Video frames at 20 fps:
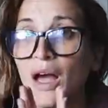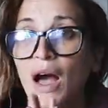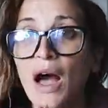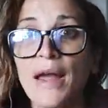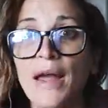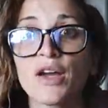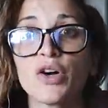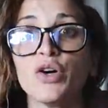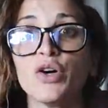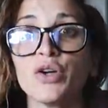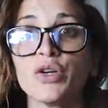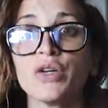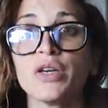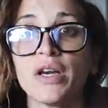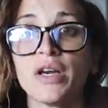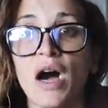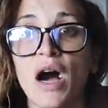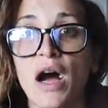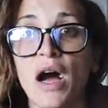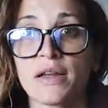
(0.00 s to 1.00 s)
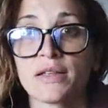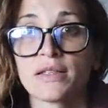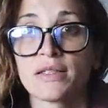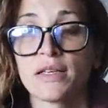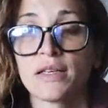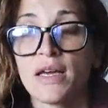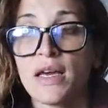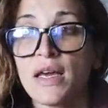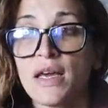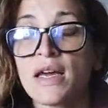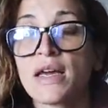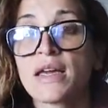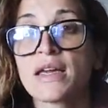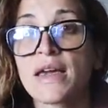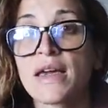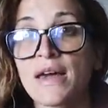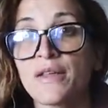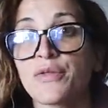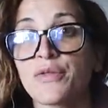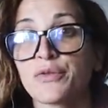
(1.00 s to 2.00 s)
I could not
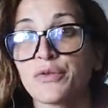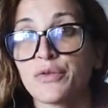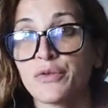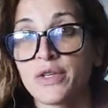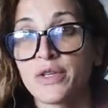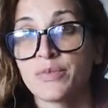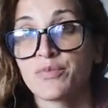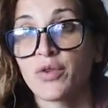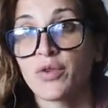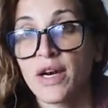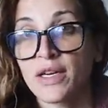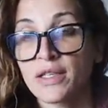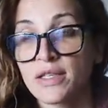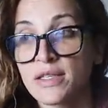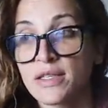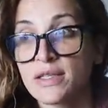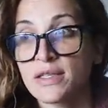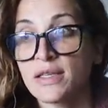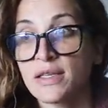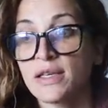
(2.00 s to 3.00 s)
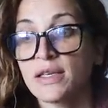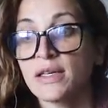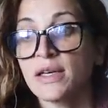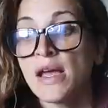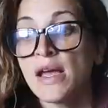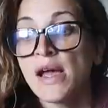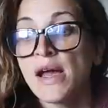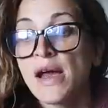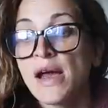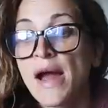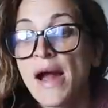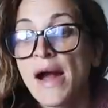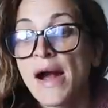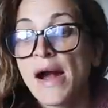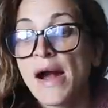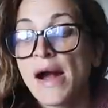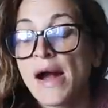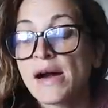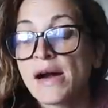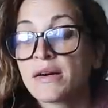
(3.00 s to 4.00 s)
get through this pregnancy
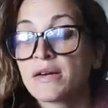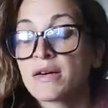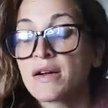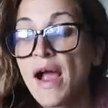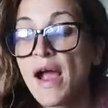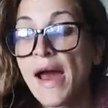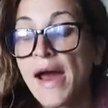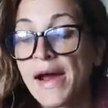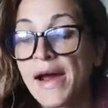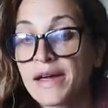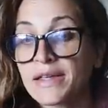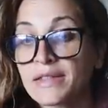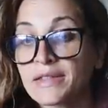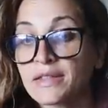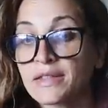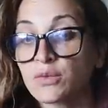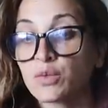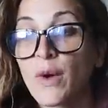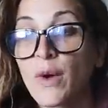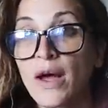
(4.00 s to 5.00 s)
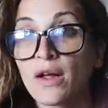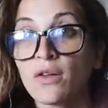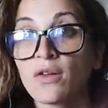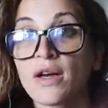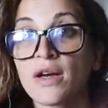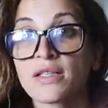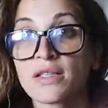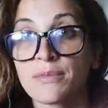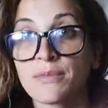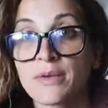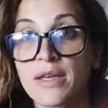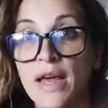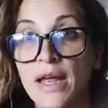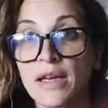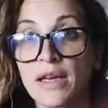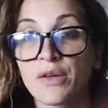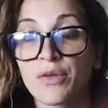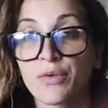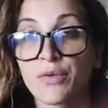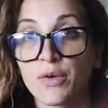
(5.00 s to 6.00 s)
as well as I'm
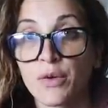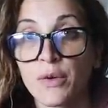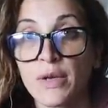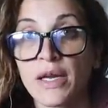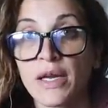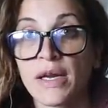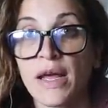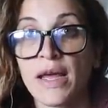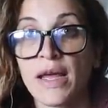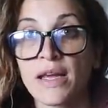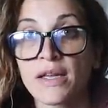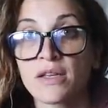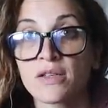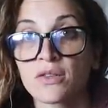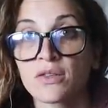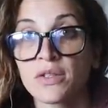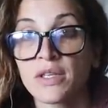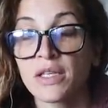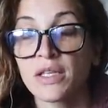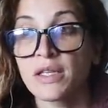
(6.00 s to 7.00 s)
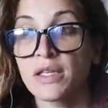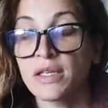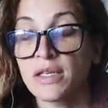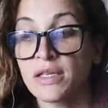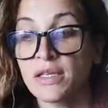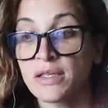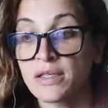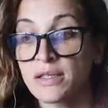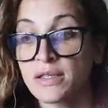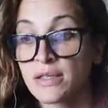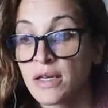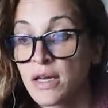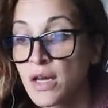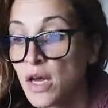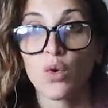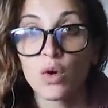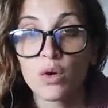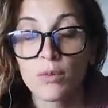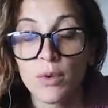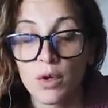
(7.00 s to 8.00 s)
getting through it and handling these
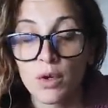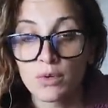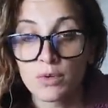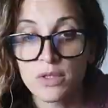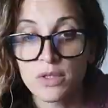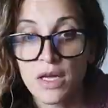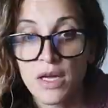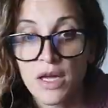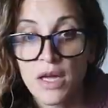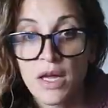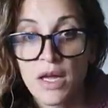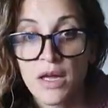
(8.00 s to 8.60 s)
hormones